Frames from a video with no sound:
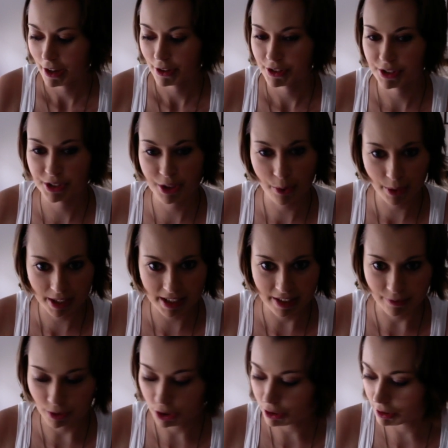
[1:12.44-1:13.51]
sewing
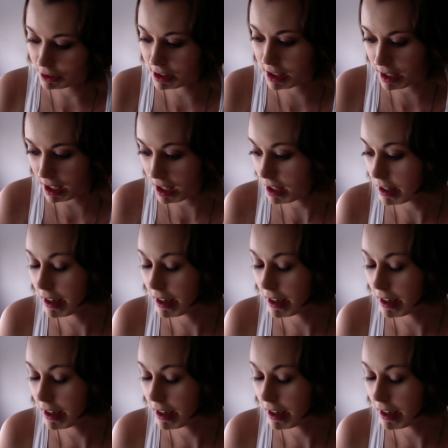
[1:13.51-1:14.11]
difficulty,